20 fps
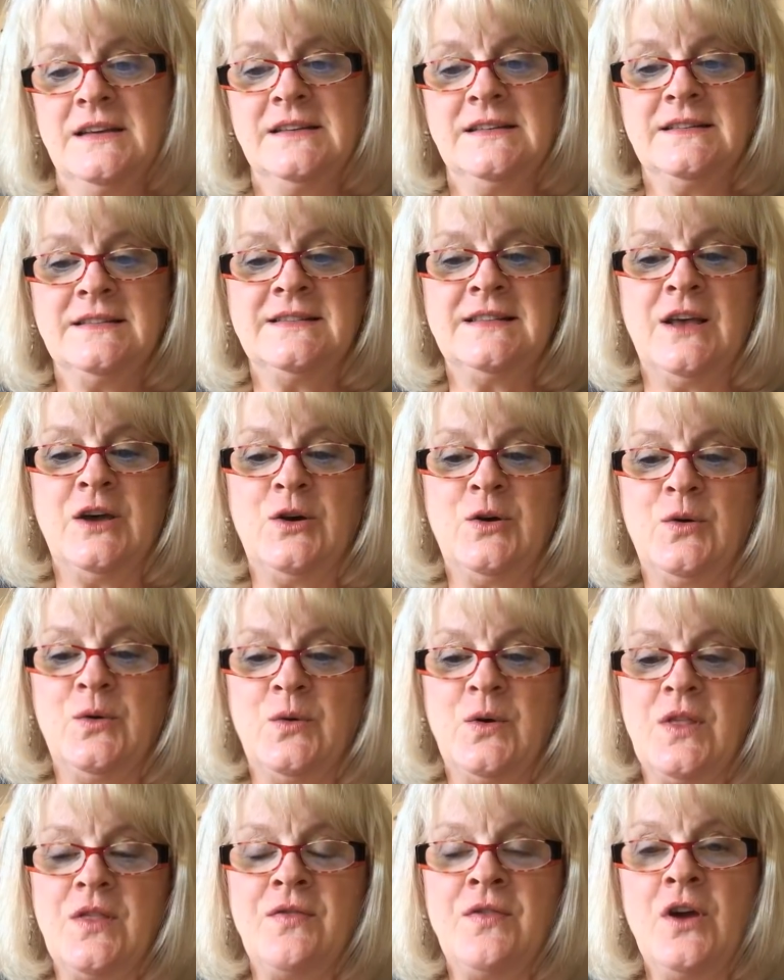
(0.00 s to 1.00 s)

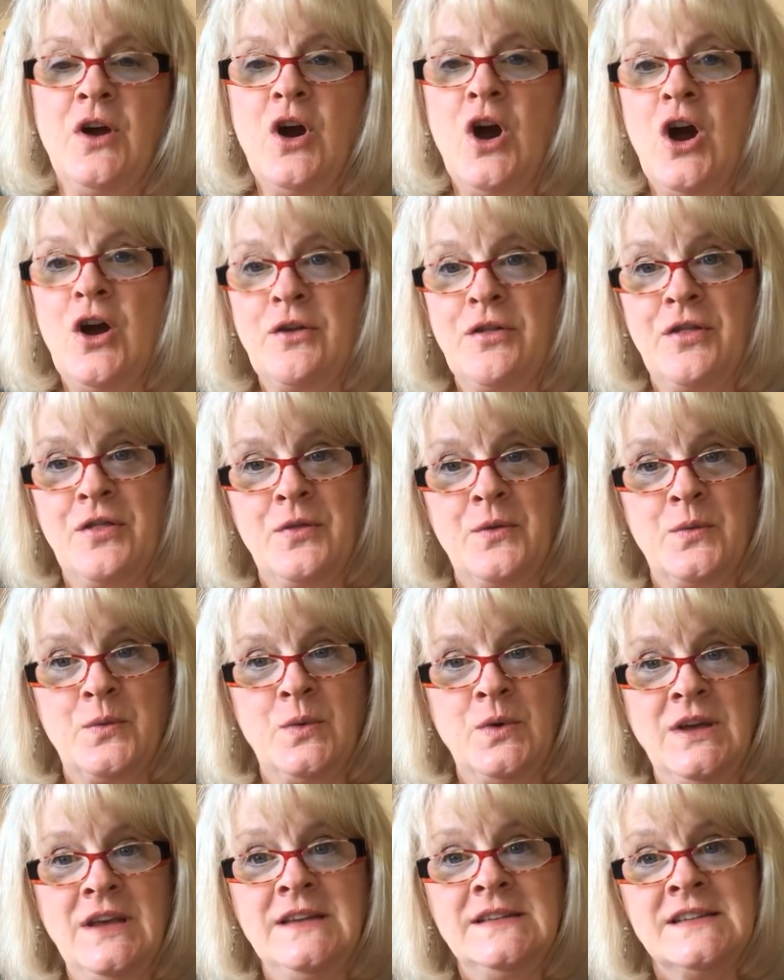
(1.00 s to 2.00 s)
So there are
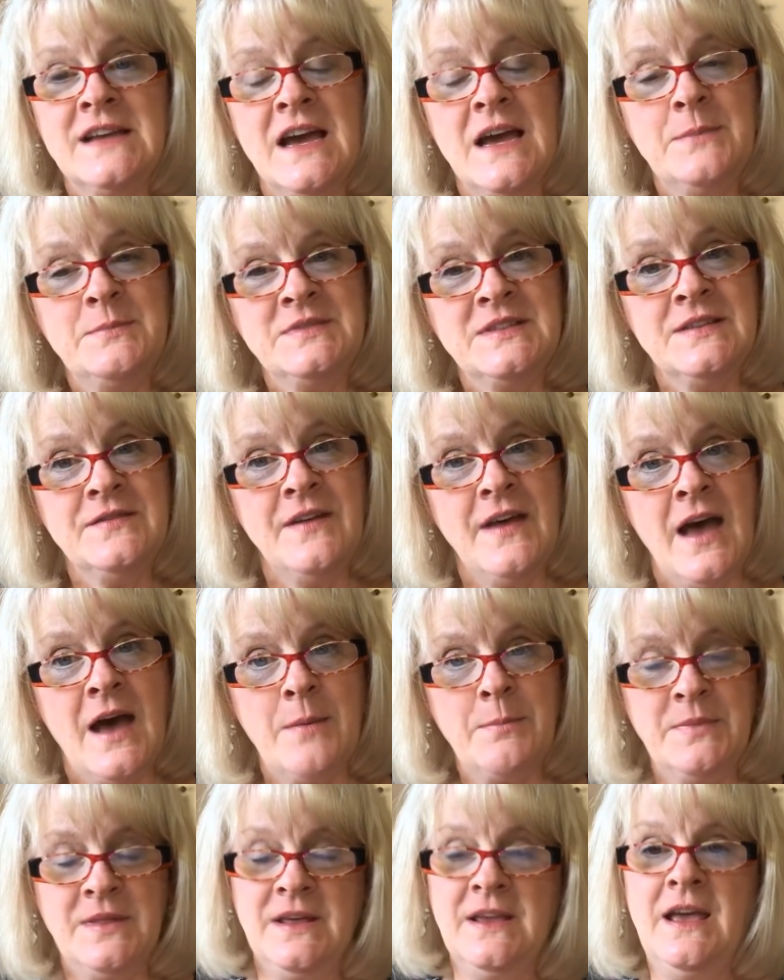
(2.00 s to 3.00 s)
3 types of
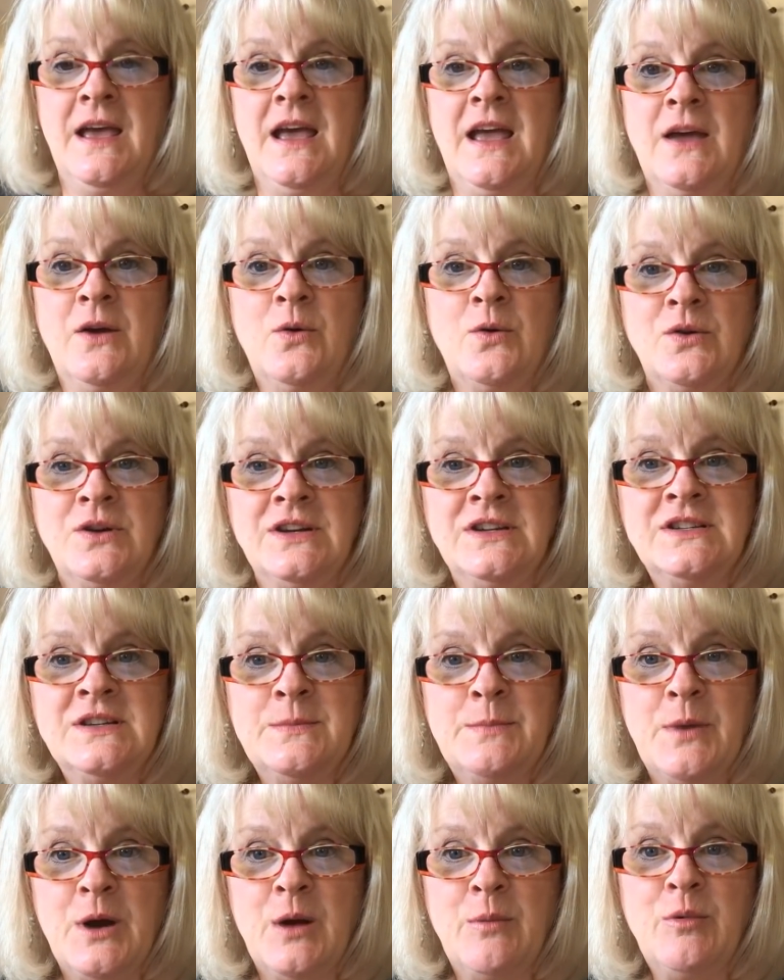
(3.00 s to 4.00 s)
applique according to
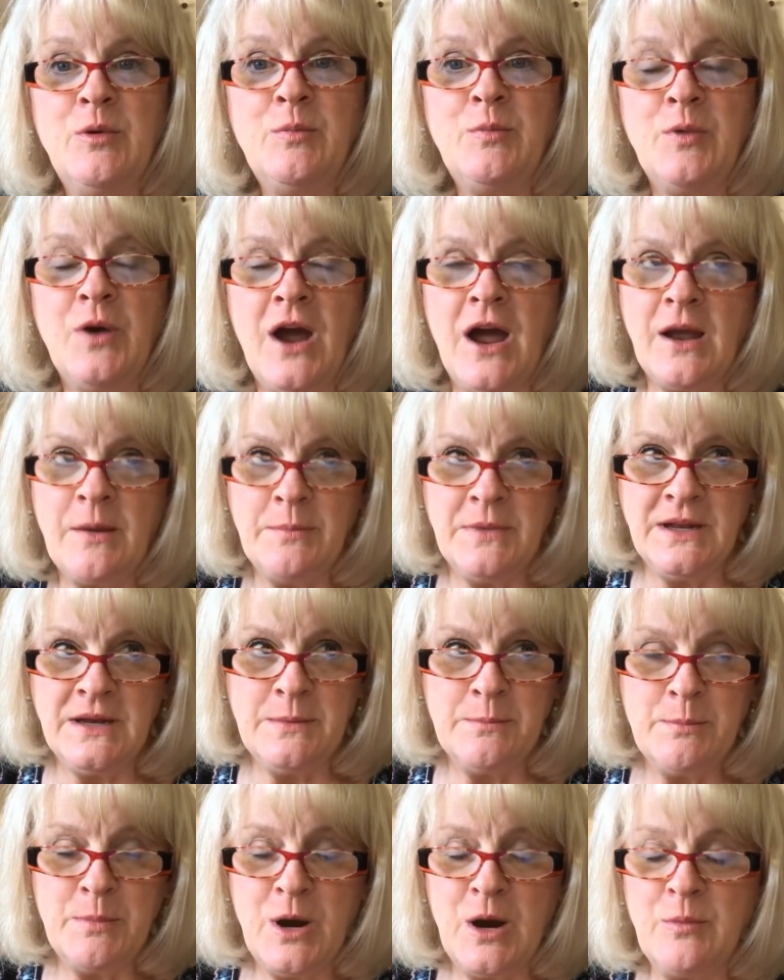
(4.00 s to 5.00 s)
Barbara Brackman.
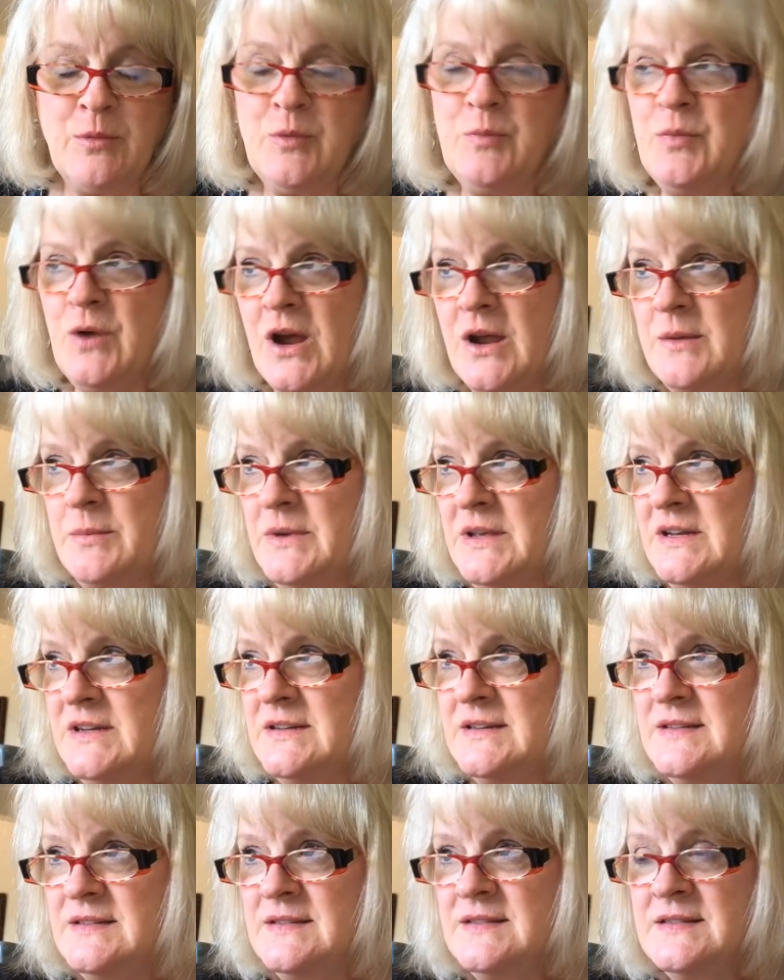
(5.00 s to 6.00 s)
And Barbara Brackman
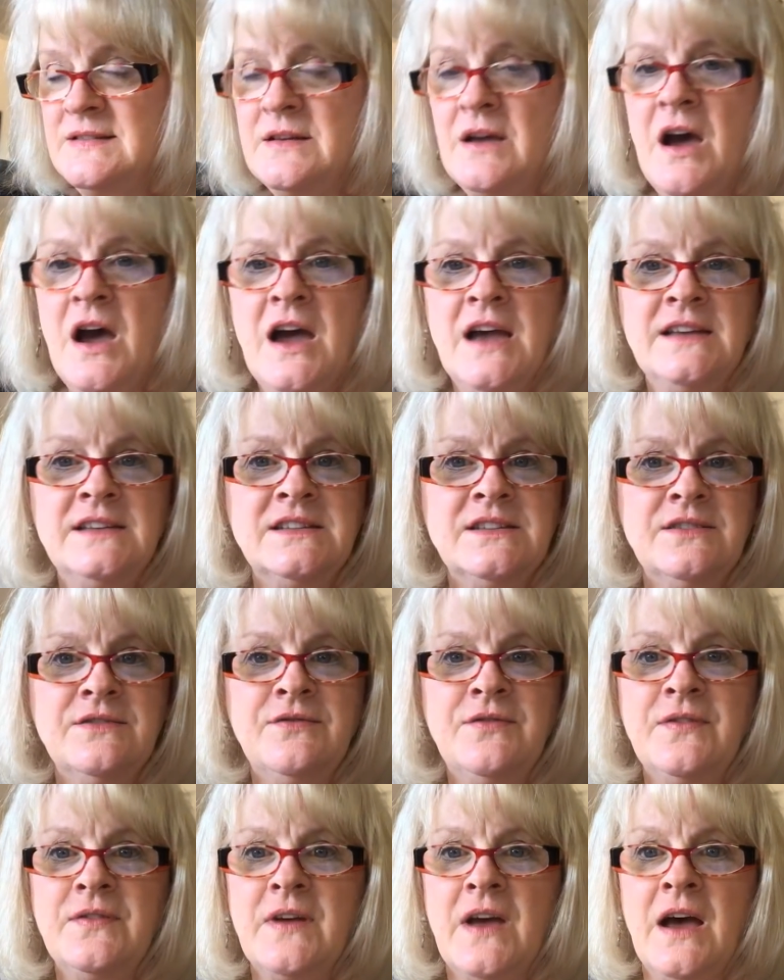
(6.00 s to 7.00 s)
is kind
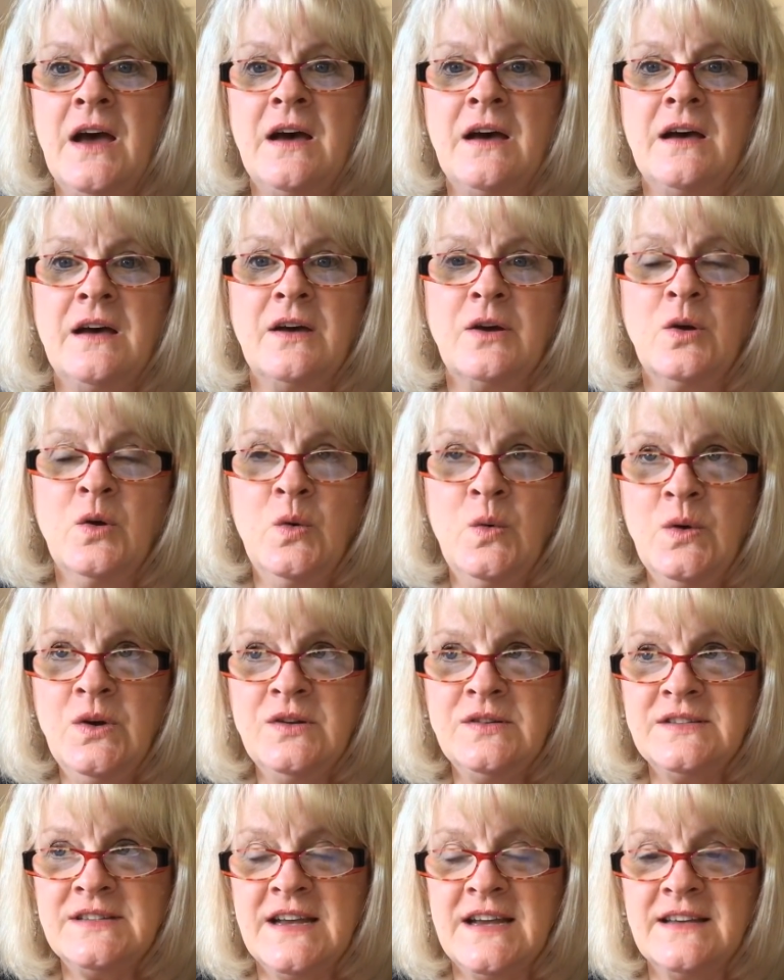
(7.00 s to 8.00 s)
of a
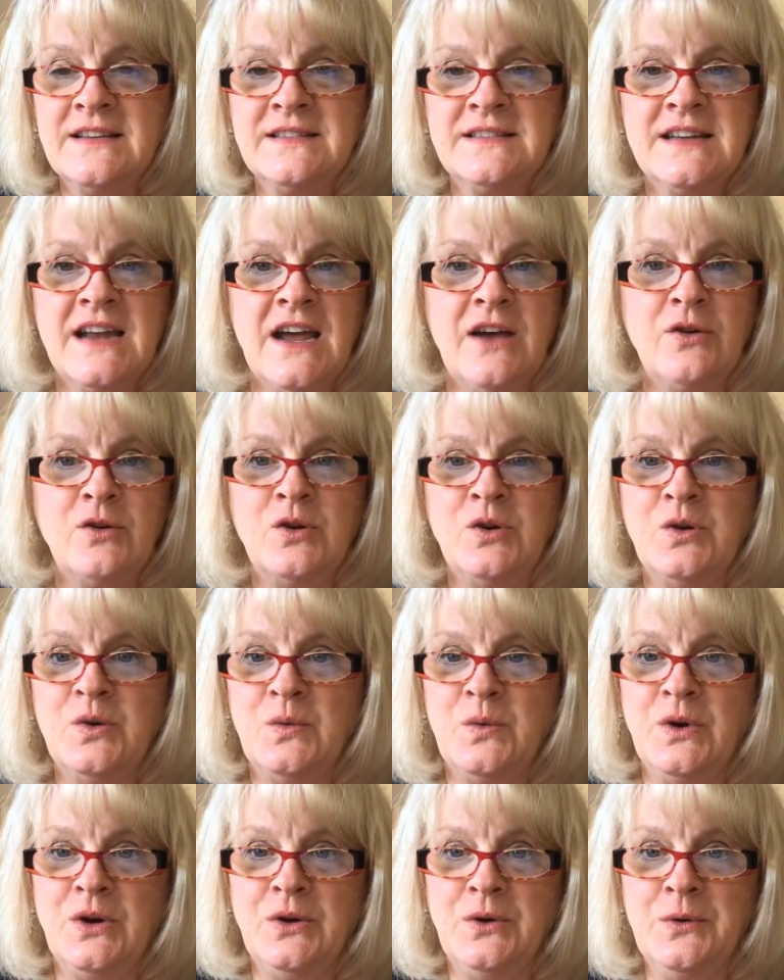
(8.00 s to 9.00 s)
quilt textile
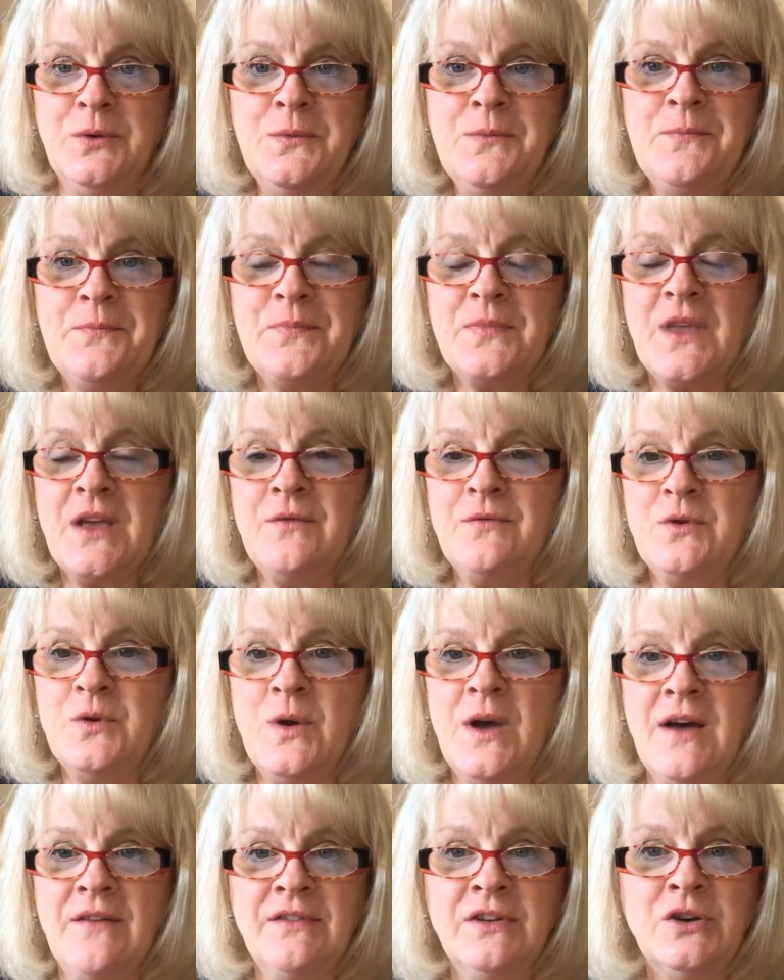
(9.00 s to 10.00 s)
guru. If you
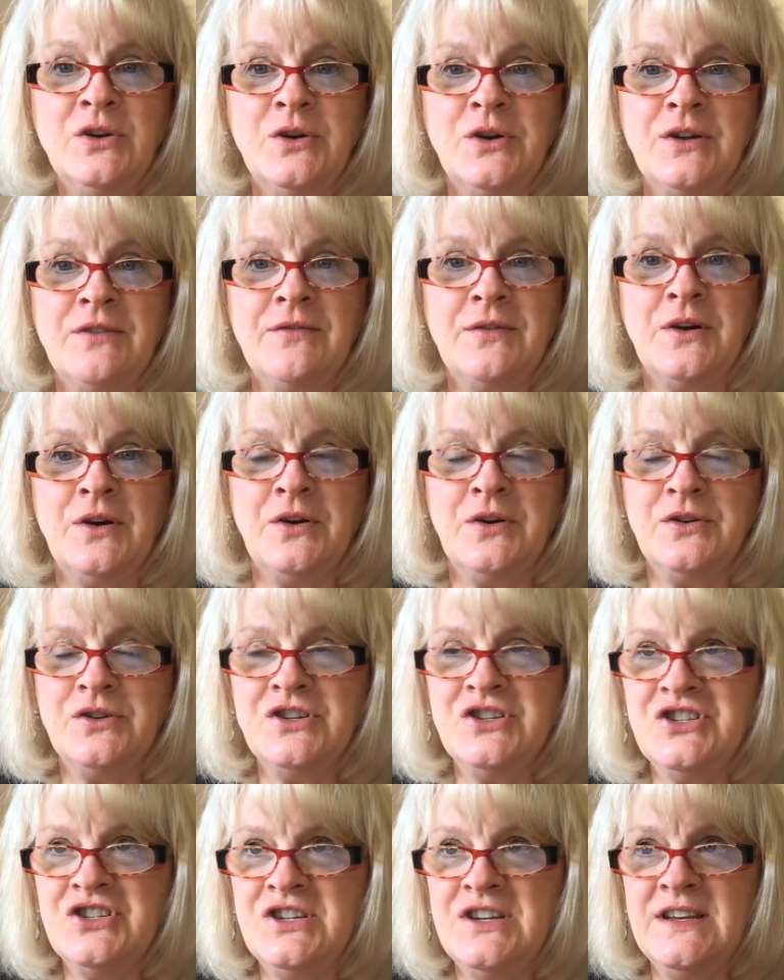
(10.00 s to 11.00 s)
haven't heard of her,
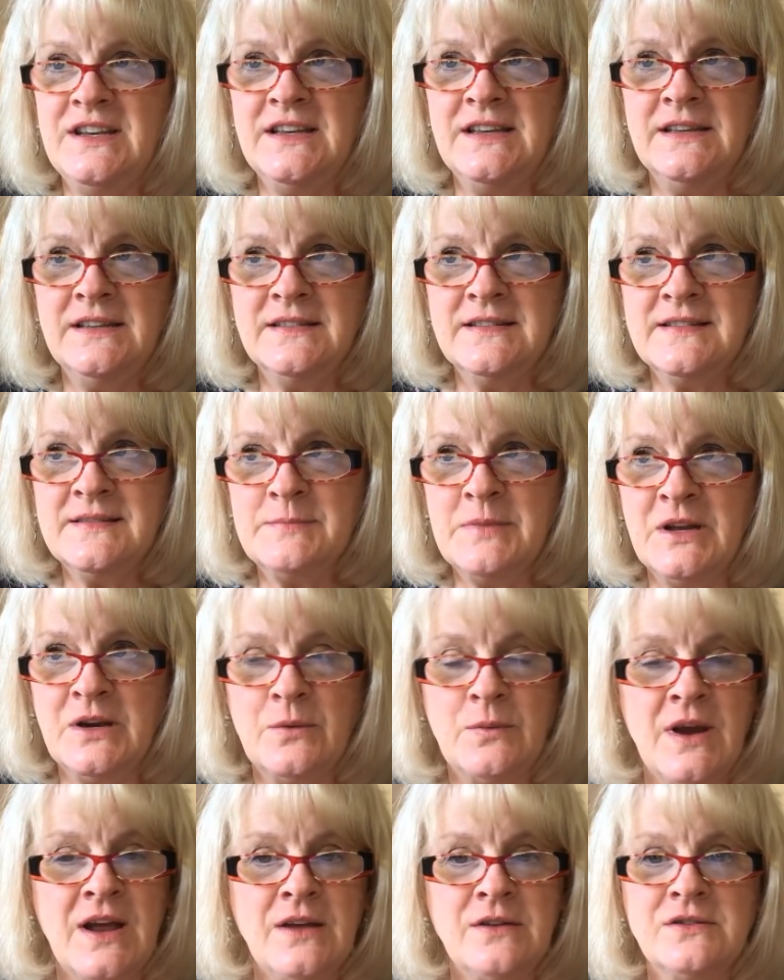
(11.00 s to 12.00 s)
she's been
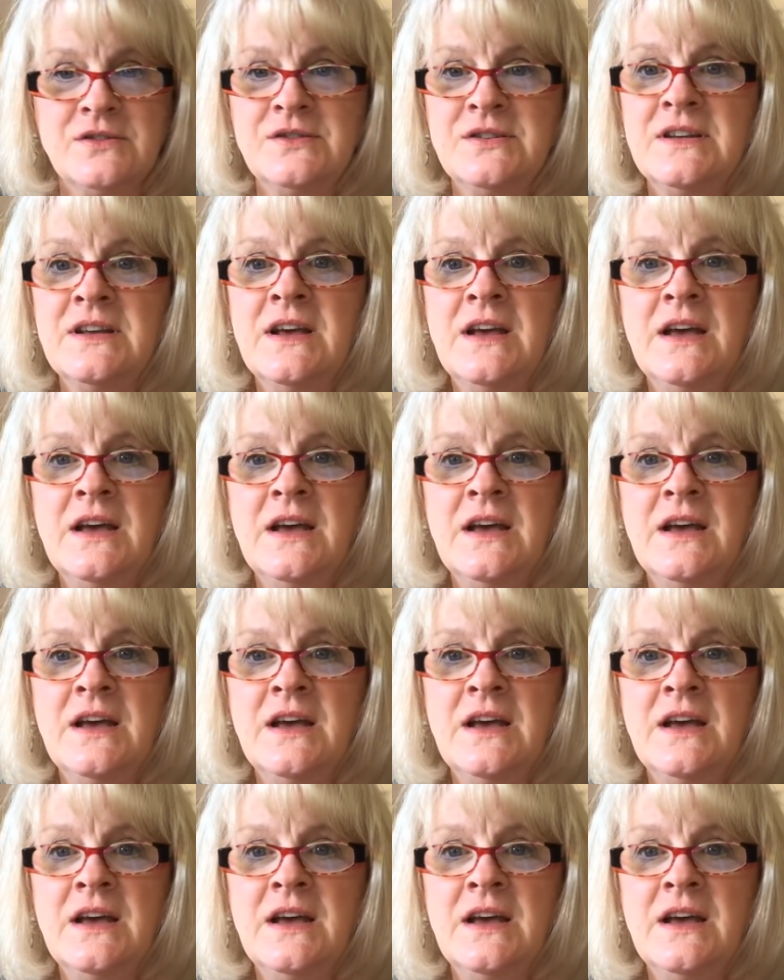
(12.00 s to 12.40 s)
around